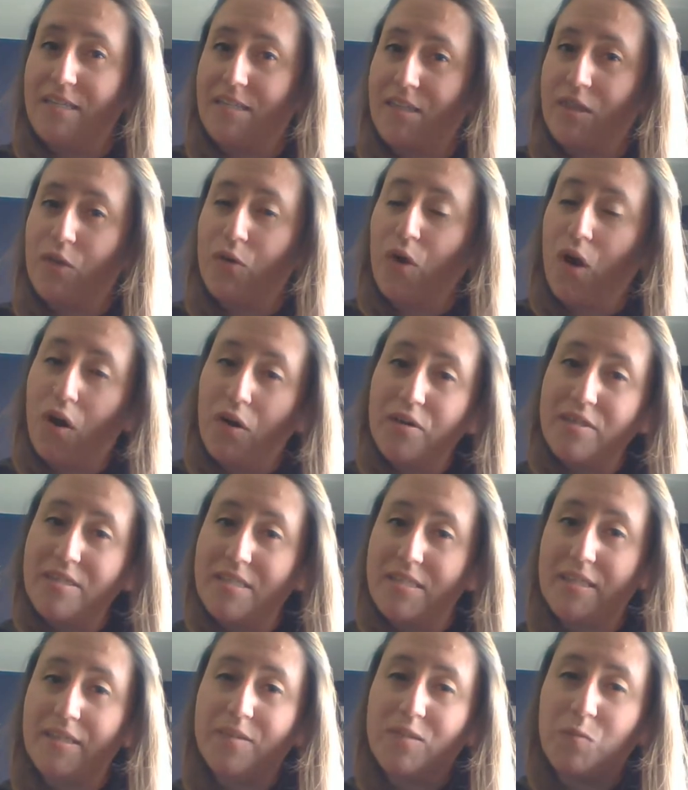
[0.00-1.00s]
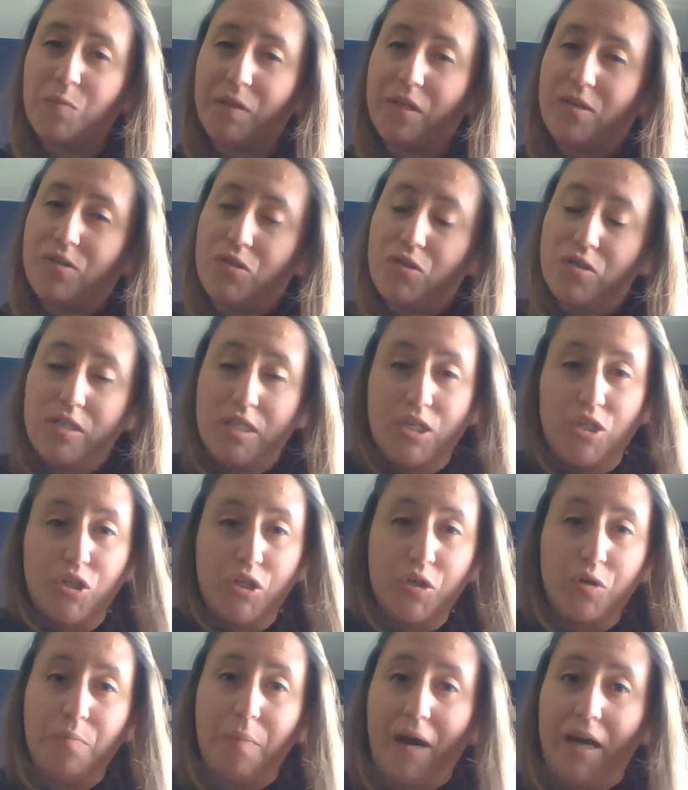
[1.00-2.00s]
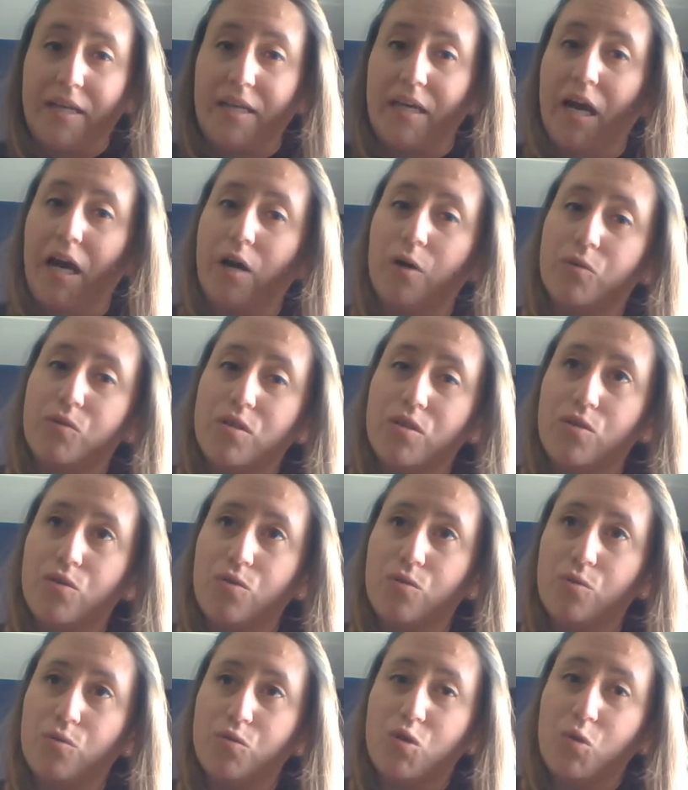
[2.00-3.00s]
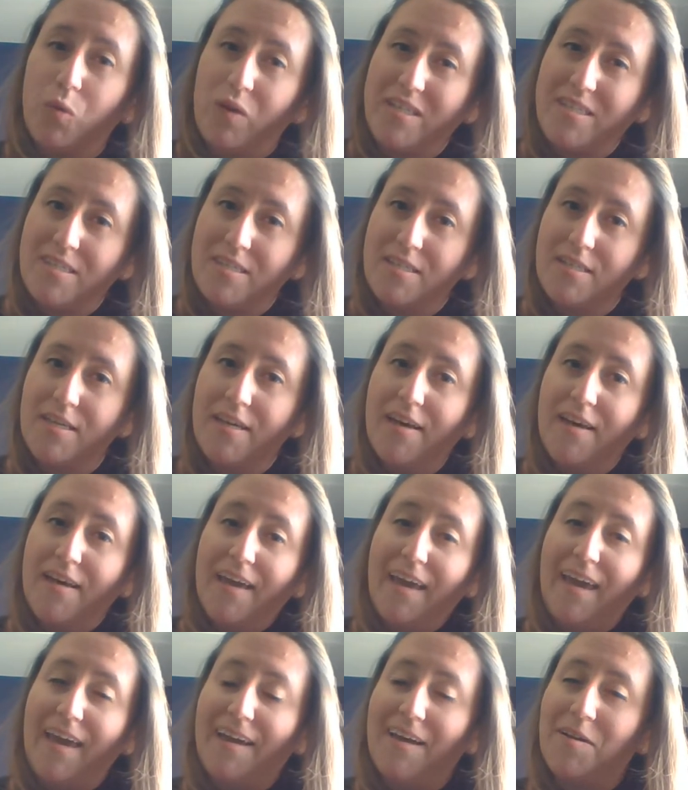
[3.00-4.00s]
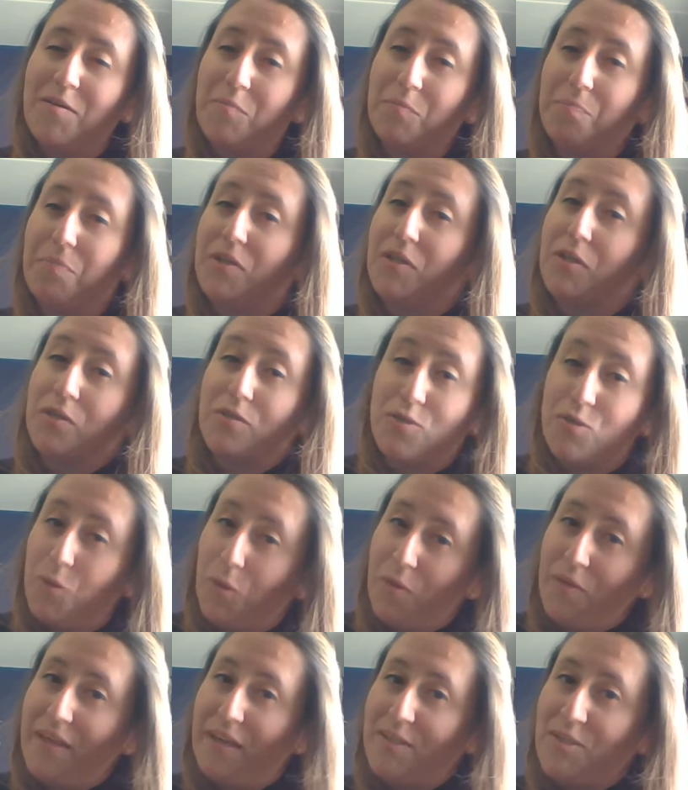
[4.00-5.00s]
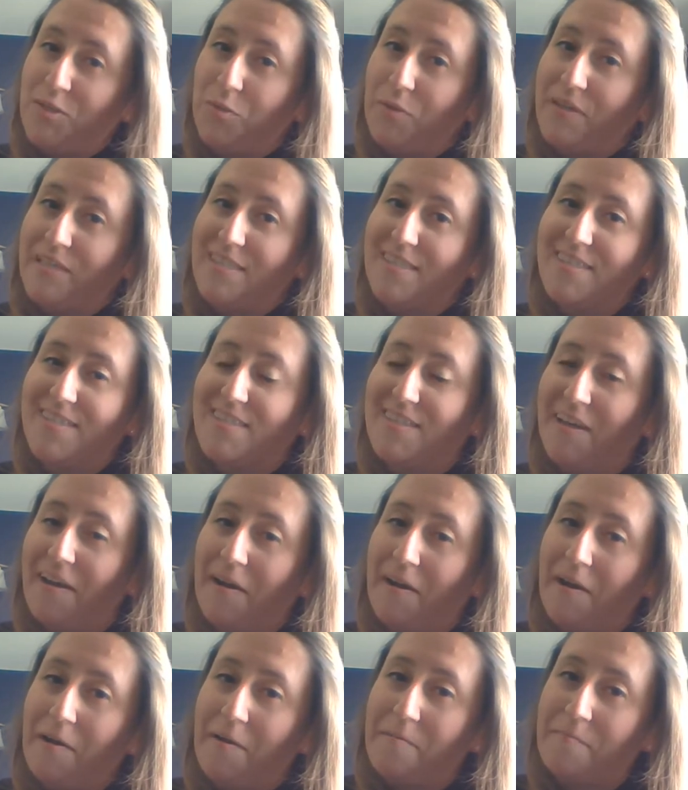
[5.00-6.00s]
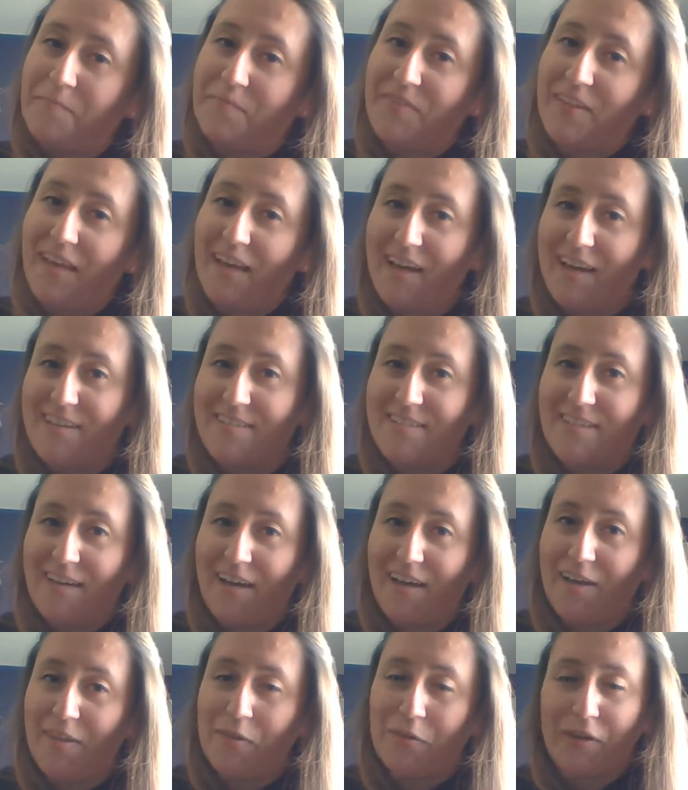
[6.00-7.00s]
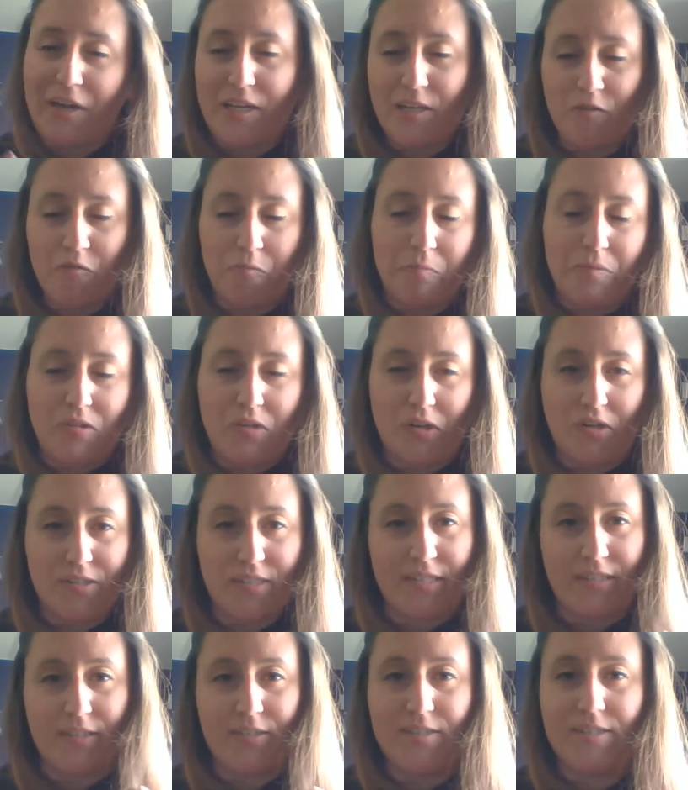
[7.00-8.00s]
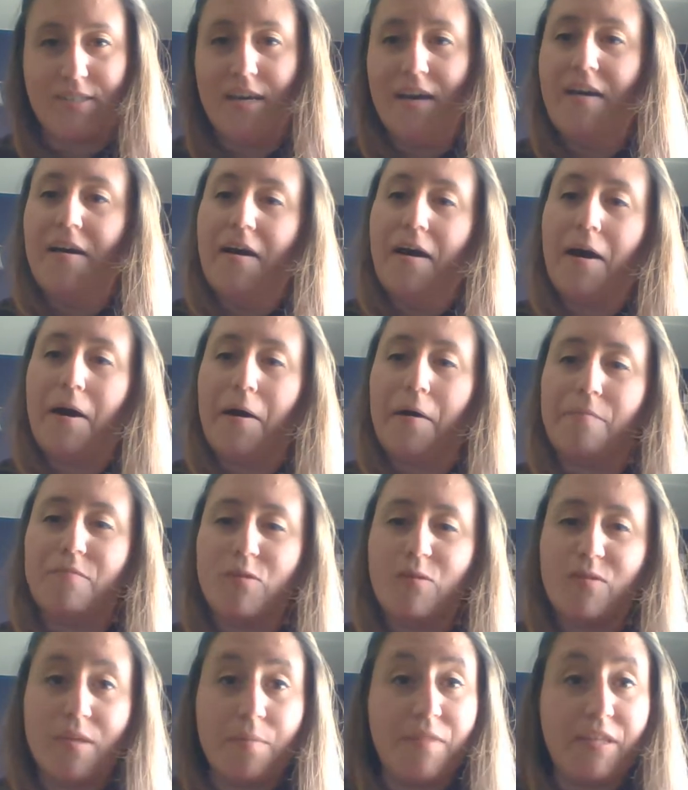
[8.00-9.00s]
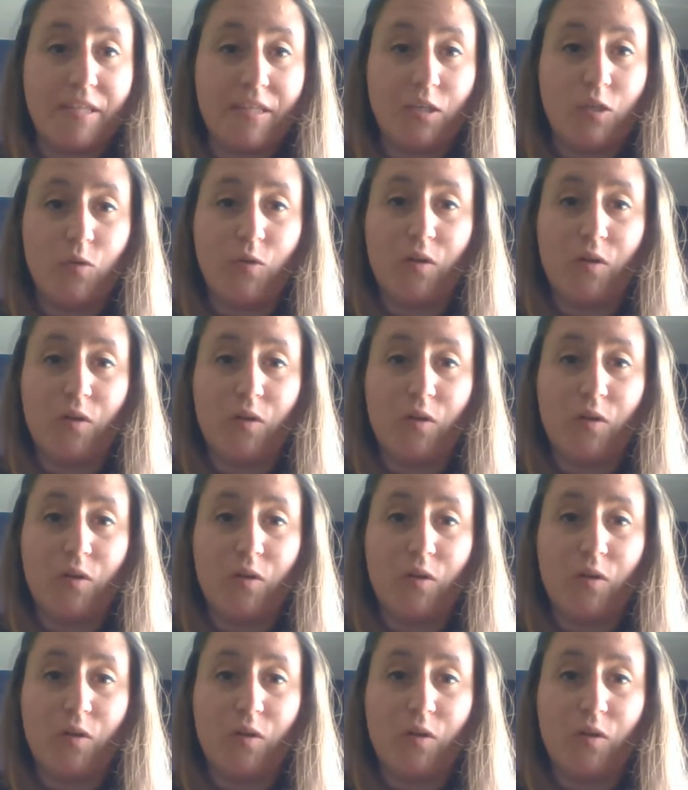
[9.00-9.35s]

they're hard skills because you're teaching your body how to twist but control that twist, and they're kind of bizarre skills. So something that you